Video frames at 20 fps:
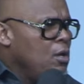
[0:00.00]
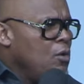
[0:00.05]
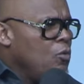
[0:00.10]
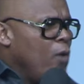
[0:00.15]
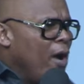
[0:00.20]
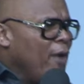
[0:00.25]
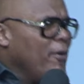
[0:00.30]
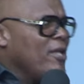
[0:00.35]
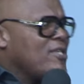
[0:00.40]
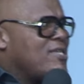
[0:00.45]

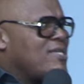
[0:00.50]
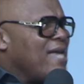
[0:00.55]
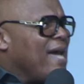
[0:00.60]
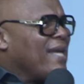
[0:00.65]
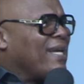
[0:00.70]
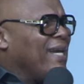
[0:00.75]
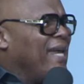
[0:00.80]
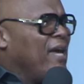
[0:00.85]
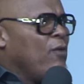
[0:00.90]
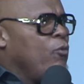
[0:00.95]
We are not
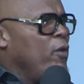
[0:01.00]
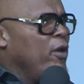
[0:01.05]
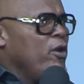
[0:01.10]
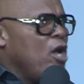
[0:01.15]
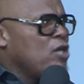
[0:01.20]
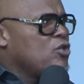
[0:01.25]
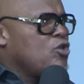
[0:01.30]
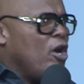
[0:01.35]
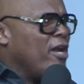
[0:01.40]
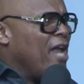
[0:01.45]
settling. We're
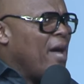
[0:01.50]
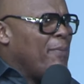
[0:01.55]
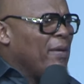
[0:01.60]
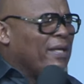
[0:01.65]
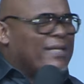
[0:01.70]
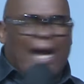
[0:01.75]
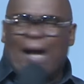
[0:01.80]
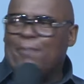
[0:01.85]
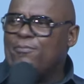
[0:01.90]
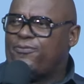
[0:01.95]
not going to be
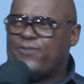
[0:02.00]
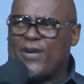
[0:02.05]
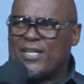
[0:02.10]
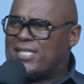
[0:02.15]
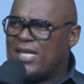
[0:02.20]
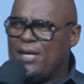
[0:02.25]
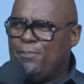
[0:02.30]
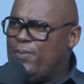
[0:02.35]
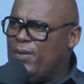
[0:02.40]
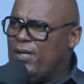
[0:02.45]

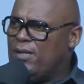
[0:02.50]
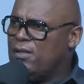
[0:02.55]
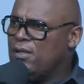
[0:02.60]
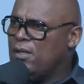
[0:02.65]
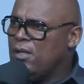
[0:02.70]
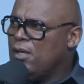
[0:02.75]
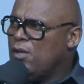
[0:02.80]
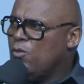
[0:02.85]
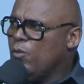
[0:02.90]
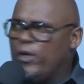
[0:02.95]
comfortable.
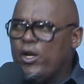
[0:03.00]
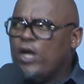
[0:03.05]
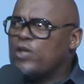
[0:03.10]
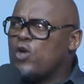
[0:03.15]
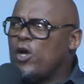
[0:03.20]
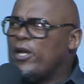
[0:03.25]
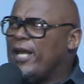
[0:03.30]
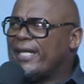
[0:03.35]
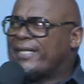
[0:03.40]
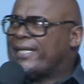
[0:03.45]
We're not
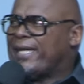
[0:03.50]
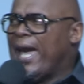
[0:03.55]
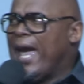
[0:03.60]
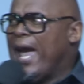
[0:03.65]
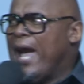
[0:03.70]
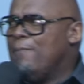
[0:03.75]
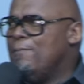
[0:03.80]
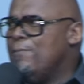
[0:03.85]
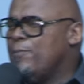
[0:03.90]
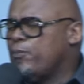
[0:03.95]
going to
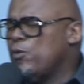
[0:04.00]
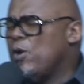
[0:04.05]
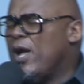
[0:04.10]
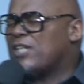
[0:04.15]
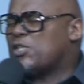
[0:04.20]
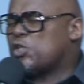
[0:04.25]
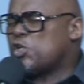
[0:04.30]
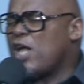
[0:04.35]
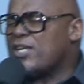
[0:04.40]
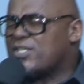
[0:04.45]
camp. We
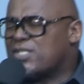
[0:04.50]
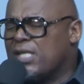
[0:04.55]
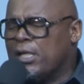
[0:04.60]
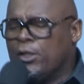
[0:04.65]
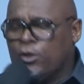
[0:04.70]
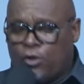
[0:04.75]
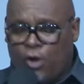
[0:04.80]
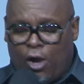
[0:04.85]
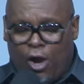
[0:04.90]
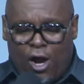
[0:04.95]
are
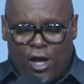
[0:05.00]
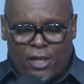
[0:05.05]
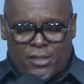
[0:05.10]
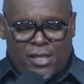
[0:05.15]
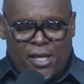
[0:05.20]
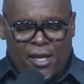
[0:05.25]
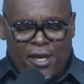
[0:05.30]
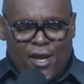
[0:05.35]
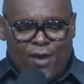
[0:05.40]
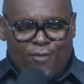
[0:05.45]
trusting
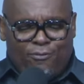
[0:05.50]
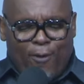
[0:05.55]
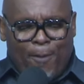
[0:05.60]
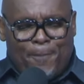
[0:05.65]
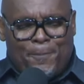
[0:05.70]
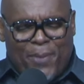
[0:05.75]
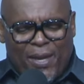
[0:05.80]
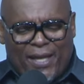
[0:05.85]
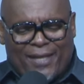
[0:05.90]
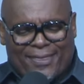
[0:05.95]
God for
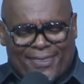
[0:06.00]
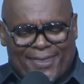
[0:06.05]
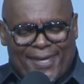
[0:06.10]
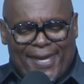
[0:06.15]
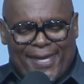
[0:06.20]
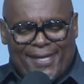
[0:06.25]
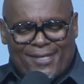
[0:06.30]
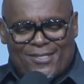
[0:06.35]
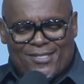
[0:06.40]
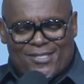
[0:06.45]
big
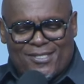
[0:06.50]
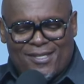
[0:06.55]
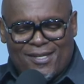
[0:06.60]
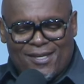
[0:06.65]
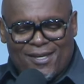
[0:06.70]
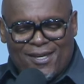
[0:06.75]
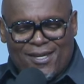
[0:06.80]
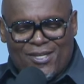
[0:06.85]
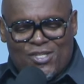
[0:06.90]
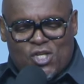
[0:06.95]
things.
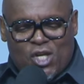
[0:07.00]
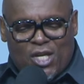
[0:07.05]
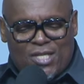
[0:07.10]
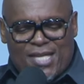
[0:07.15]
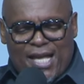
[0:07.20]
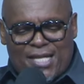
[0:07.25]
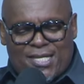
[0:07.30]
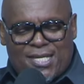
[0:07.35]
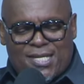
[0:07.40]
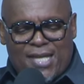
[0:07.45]

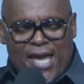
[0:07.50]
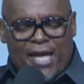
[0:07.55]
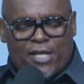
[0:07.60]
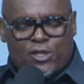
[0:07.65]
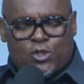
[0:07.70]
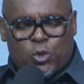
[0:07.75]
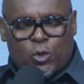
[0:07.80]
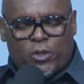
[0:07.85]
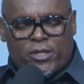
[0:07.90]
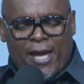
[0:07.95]
Jesus
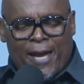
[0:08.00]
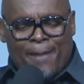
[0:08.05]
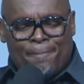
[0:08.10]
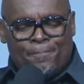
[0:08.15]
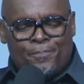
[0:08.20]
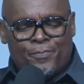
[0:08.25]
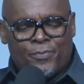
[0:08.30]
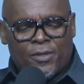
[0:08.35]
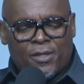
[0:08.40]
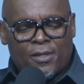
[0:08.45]
said to
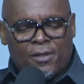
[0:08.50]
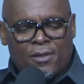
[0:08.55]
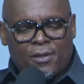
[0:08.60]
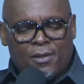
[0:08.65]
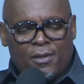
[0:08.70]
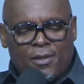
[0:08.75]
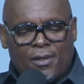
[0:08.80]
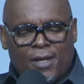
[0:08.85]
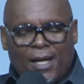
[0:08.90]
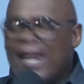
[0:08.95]
them,
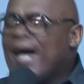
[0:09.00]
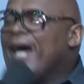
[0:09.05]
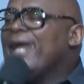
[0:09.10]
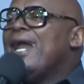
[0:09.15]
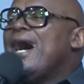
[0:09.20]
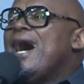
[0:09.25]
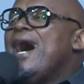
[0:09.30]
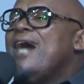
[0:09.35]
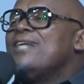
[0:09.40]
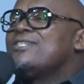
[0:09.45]
Let
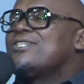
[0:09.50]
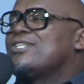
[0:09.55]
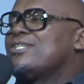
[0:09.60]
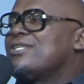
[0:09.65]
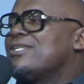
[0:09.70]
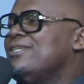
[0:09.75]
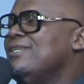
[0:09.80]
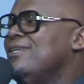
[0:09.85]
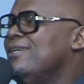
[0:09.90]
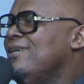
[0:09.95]

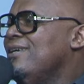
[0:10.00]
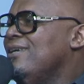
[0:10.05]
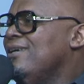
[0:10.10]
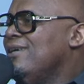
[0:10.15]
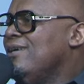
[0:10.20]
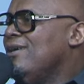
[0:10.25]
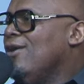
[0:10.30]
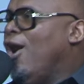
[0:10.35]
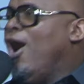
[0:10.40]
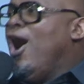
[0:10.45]
us,
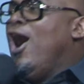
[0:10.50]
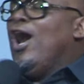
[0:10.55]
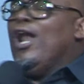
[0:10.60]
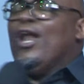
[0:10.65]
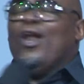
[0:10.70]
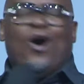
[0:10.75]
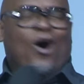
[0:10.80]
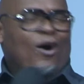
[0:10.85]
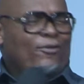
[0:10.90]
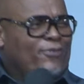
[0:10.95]

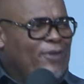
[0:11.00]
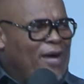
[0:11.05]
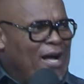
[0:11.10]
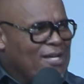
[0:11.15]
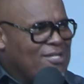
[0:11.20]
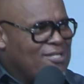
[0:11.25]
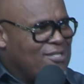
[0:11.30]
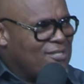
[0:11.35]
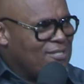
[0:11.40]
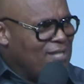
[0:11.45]
all of
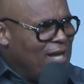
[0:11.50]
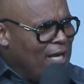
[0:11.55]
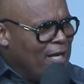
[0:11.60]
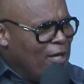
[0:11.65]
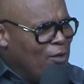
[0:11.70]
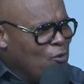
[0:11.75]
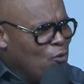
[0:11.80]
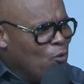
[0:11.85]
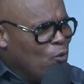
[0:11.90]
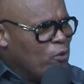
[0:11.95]
us,
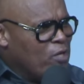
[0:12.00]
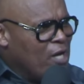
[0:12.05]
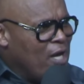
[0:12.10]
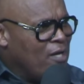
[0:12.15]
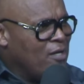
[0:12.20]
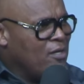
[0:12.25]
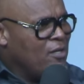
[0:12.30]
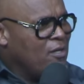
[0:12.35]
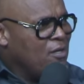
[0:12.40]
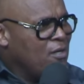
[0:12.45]
hallelujah.
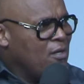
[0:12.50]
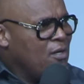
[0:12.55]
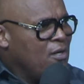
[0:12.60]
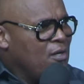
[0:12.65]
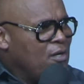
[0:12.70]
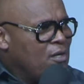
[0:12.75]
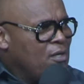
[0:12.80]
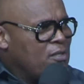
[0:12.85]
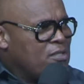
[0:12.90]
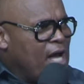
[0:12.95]

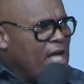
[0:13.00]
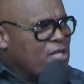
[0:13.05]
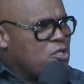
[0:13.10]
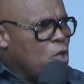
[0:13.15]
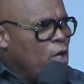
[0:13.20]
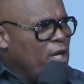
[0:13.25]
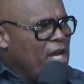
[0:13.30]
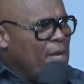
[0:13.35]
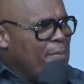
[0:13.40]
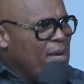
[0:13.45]
Touch
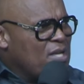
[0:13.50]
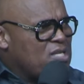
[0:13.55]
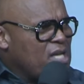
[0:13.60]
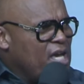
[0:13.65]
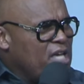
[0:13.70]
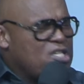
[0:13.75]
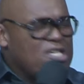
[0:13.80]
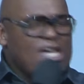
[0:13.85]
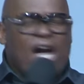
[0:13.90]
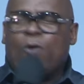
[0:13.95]
your neighbor,
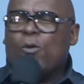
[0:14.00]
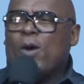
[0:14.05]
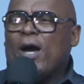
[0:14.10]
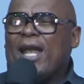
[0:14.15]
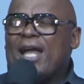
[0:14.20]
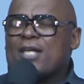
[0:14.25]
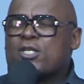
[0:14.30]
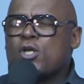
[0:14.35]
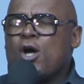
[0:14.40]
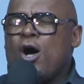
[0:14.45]
says,
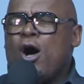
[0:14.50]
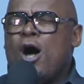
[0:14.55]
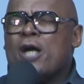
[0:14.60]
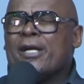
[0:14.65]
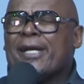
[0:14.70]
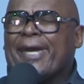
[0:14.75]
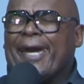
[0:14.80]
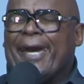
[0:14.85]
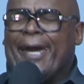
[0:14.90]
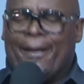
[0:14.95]
Yahweh, song